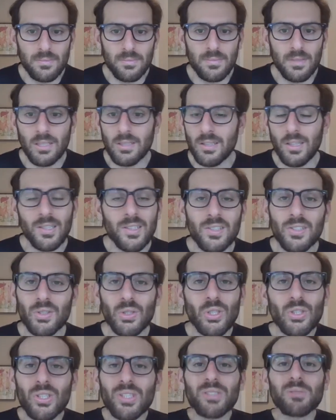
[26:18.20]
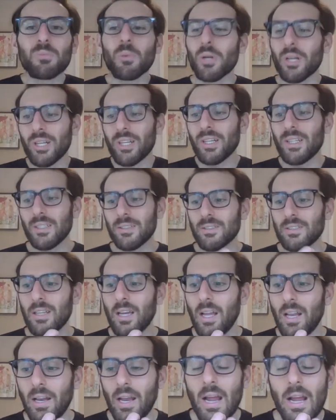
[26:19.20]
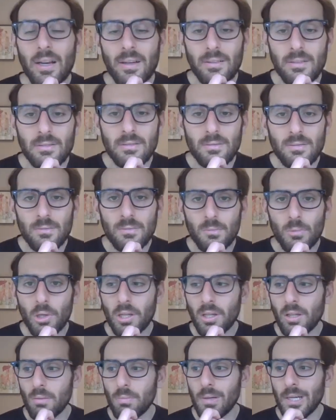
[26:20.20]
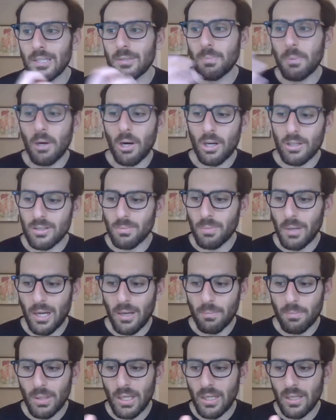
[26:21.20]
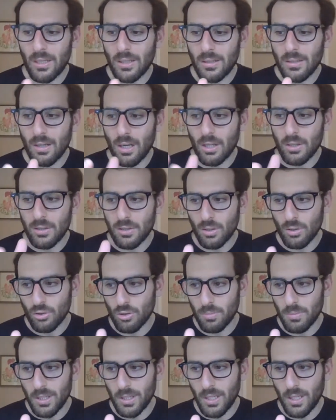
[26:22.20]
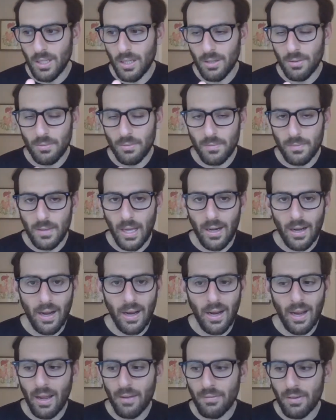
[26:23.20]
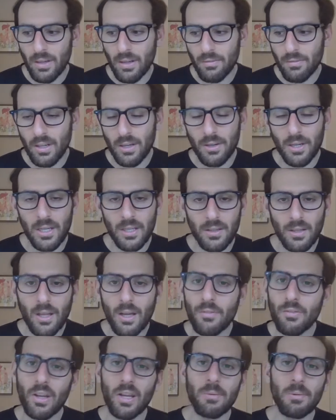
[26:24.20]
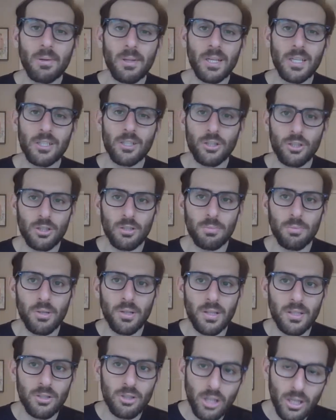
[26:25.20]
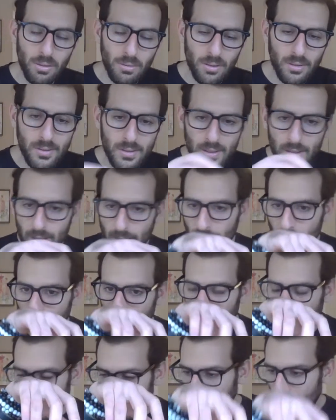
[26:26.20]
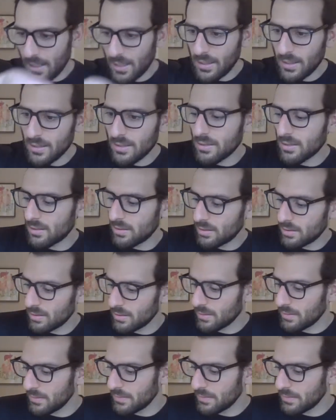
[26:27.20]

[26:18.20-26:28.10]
this, this is, this is what it is. And, and one of the best parts about being on social media that I have a very love-hate relationship with in general is